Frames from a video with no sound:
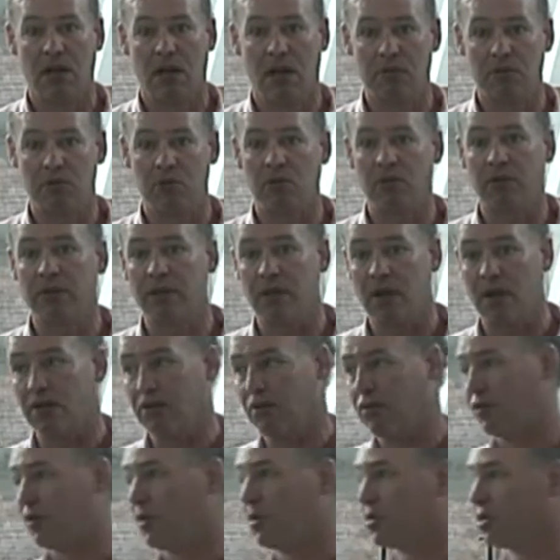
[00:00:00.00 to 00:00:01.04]
I'm sure the other
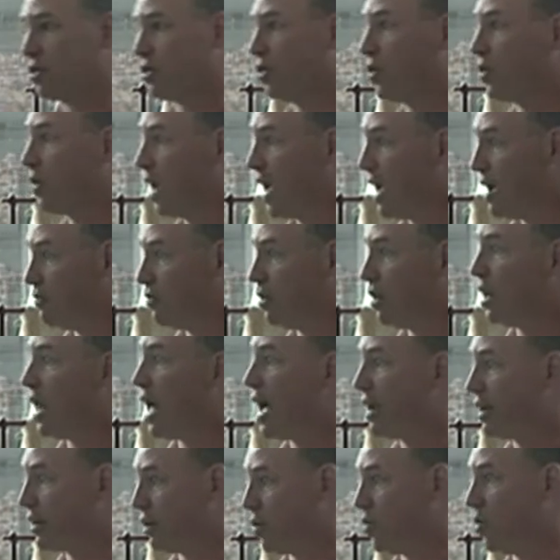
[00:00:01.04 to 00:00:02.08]
folks are going to have a
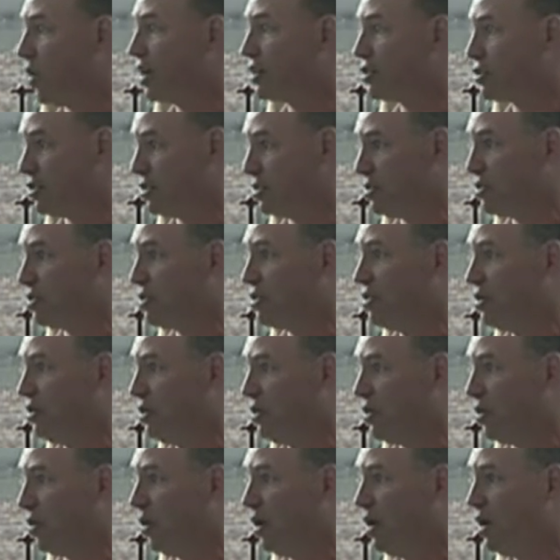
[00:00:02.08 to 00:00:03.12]
lot of questions
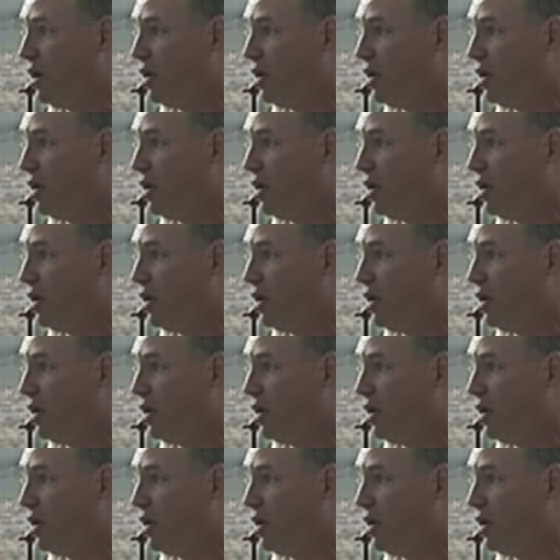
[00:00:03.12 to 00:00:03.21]
too.